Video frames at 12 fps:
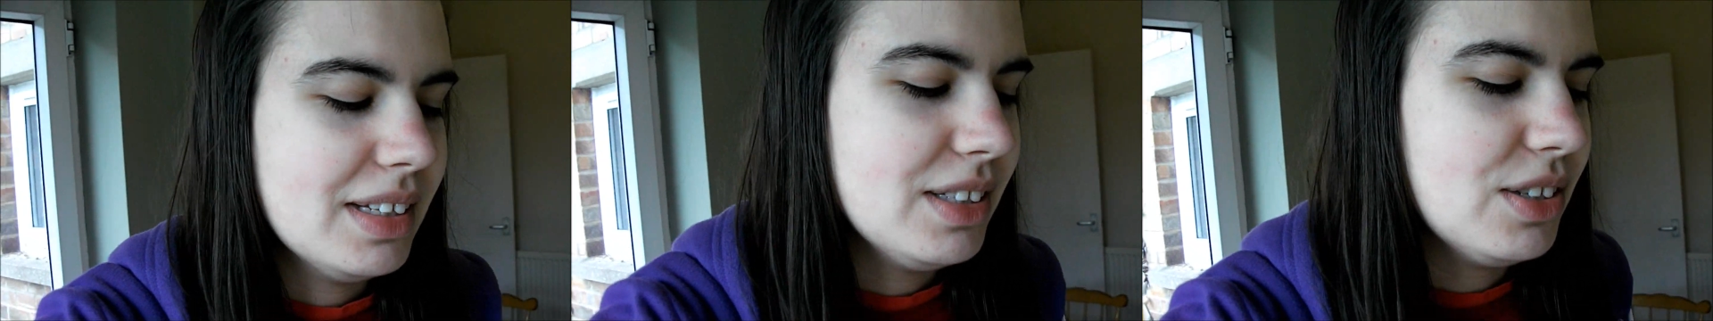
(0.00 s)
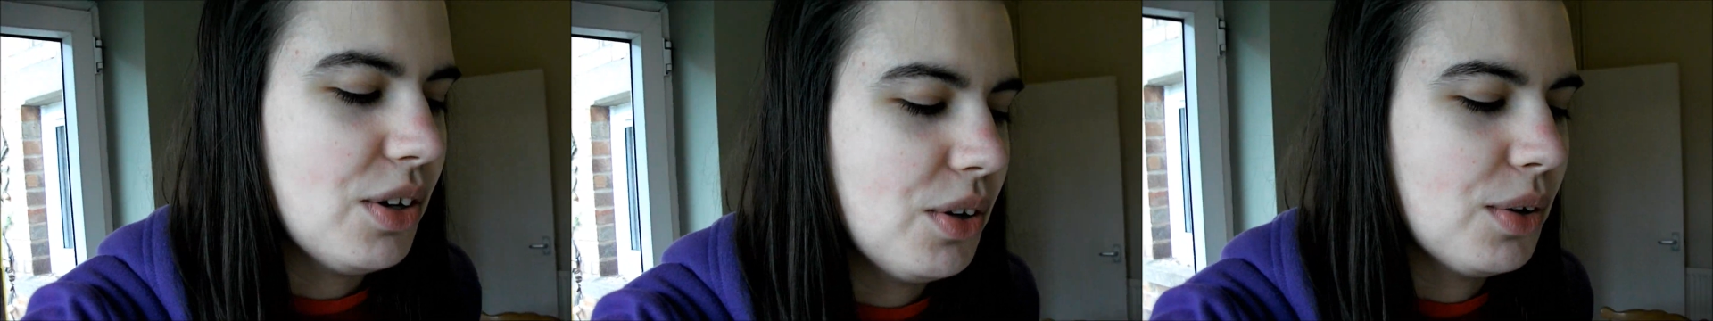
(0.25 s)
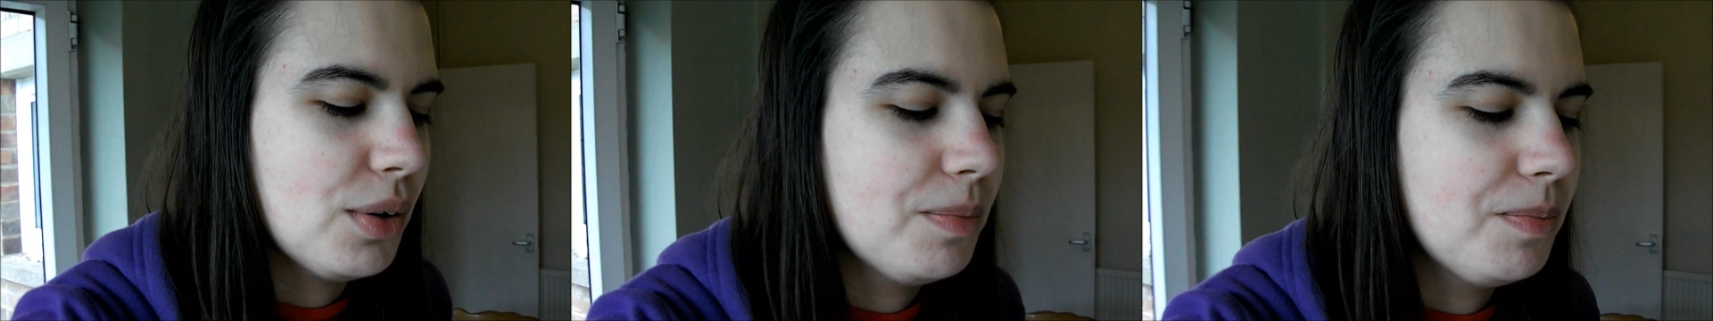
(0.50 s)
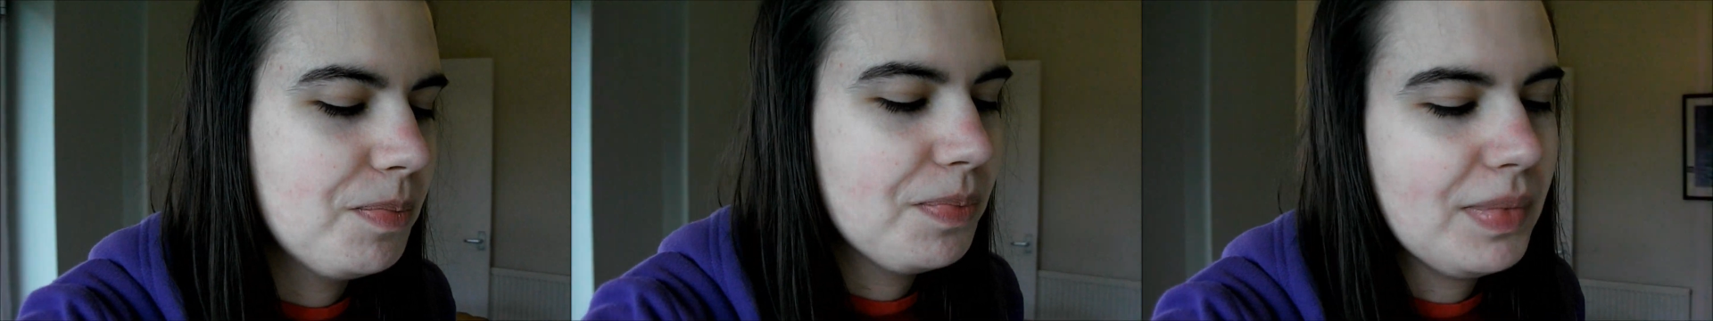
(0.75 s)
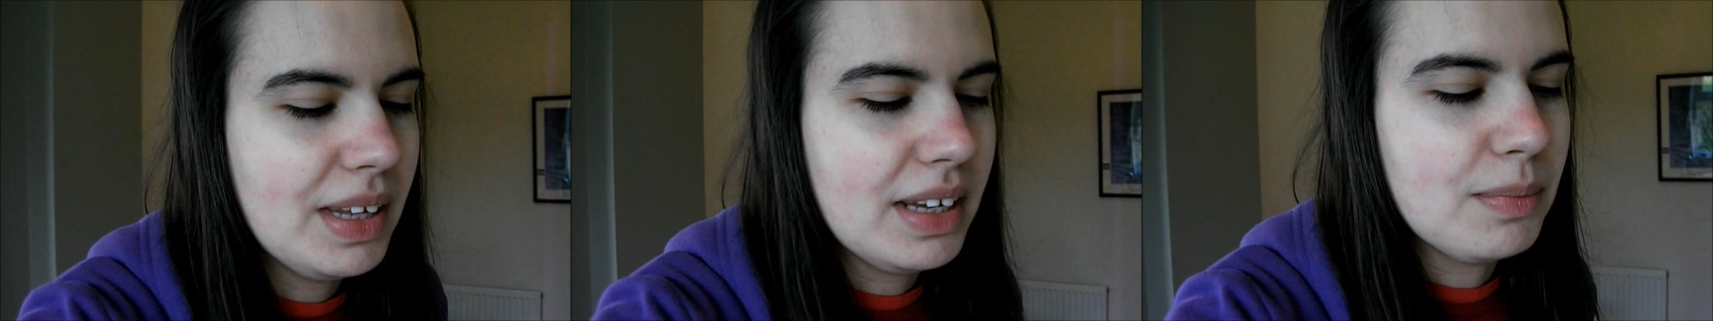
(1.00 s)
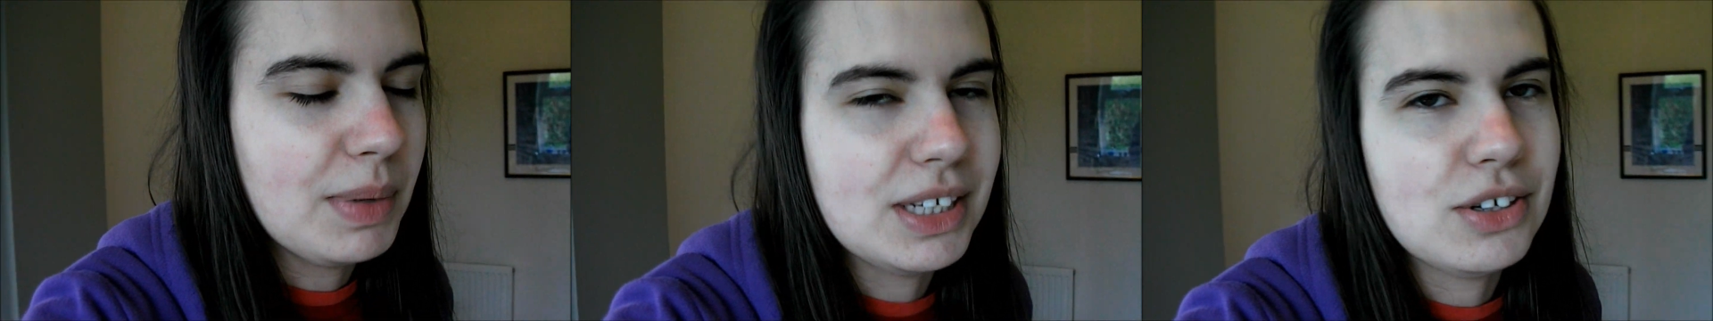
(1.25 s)
So
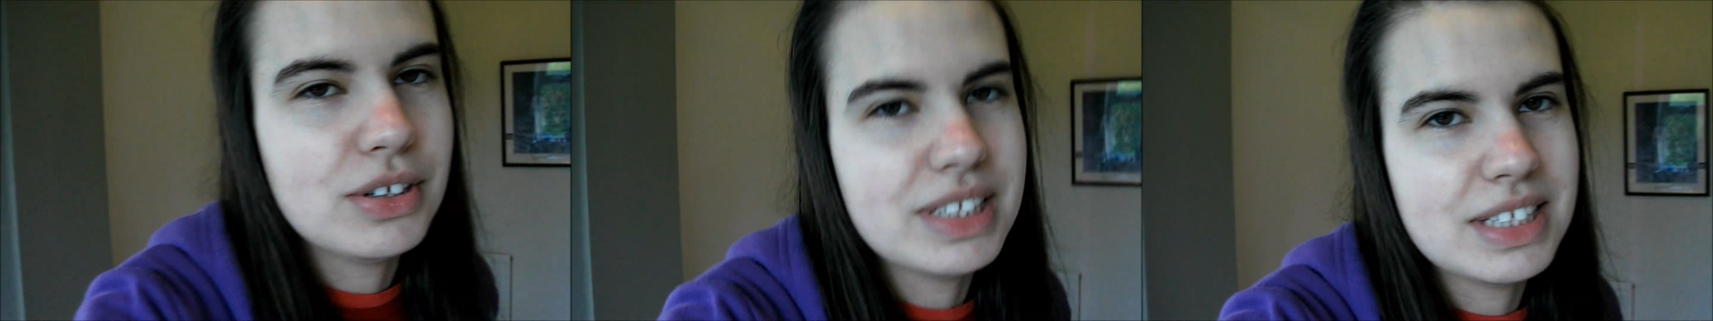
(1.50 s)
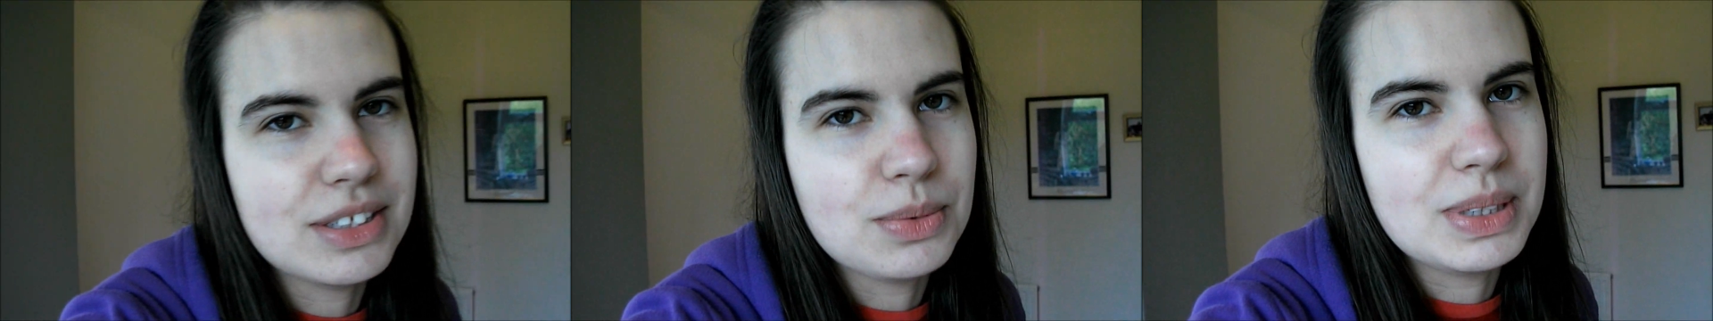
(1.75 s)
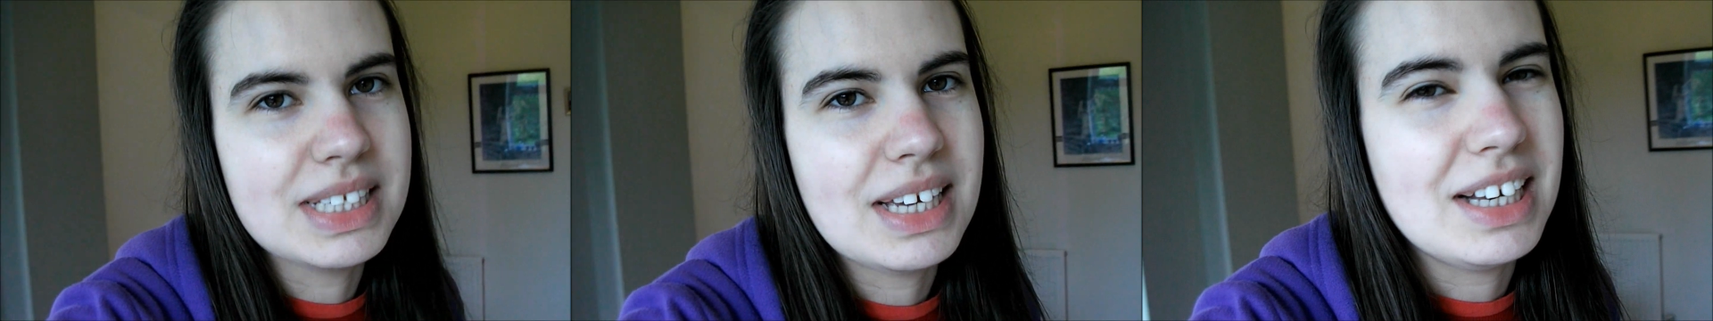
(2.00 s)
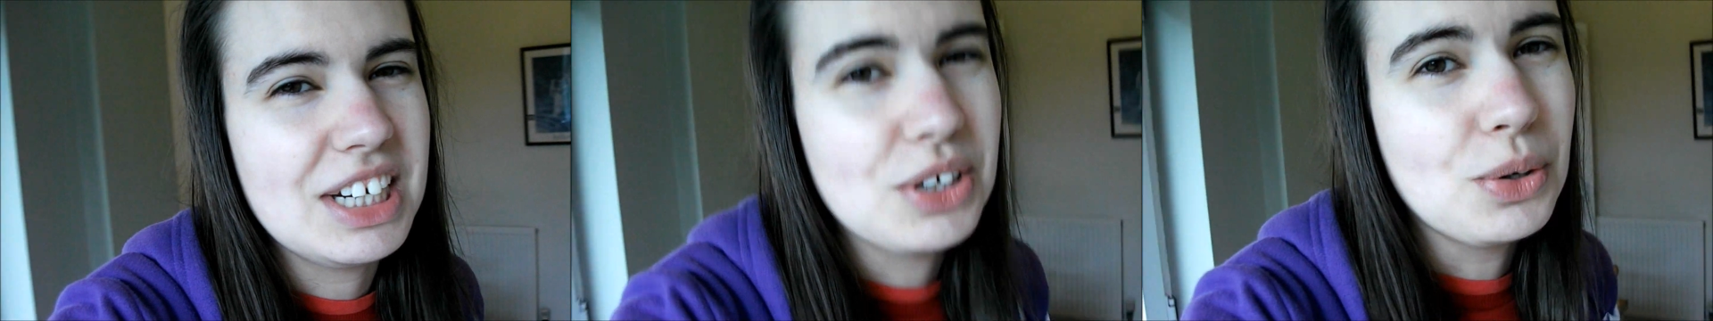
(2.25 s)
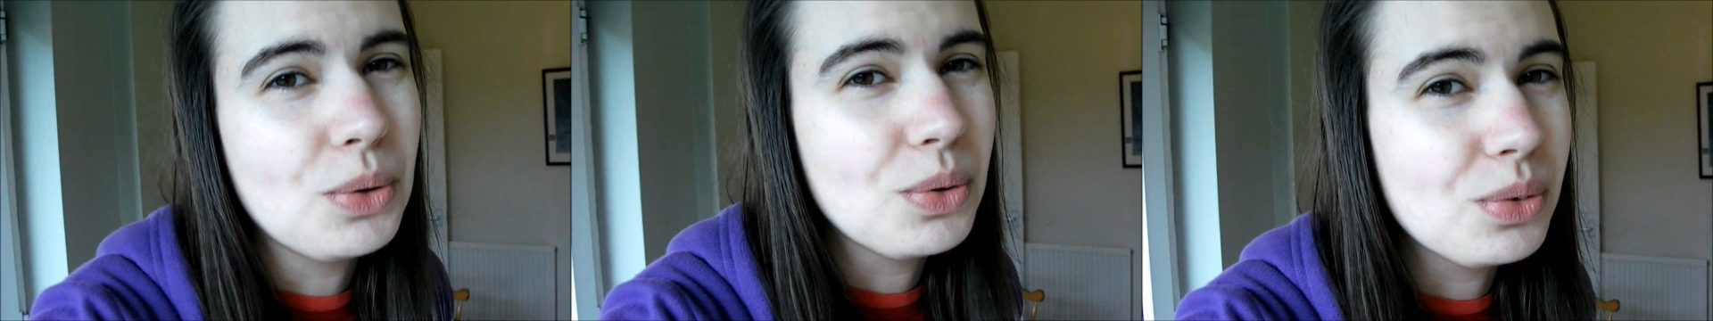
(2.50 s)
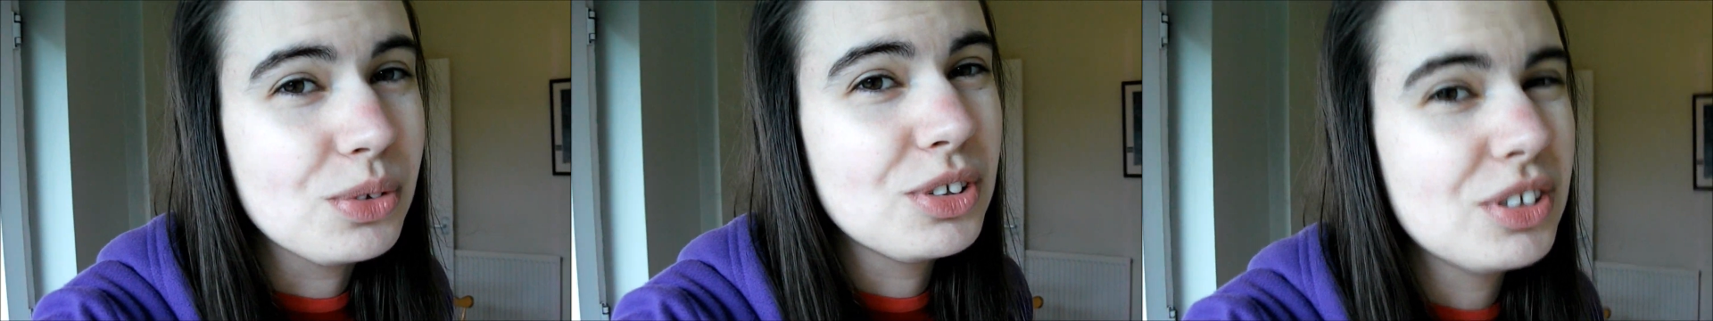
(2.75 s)
my toast is always kind of
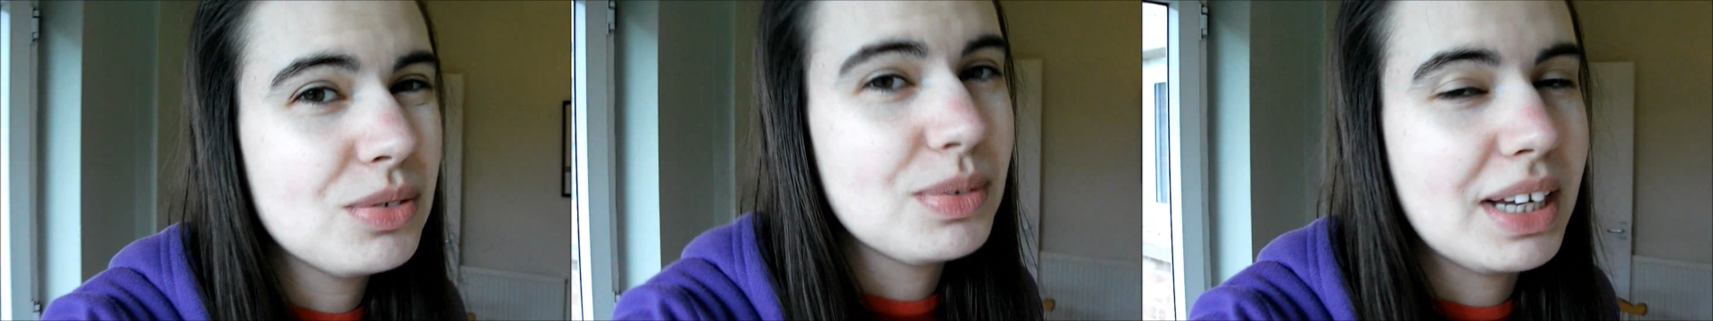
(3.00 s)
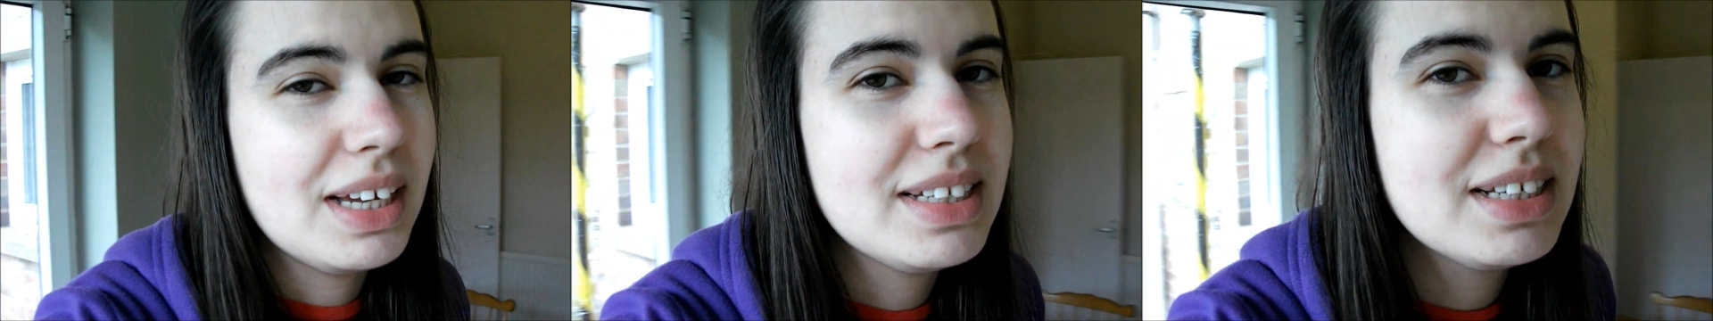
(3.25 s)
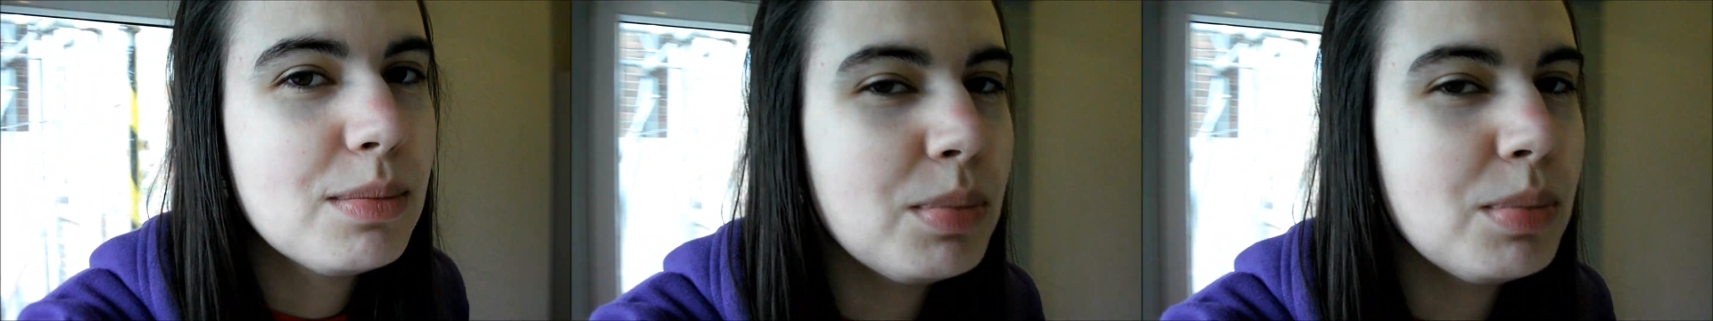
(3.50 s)
cold when I eat it,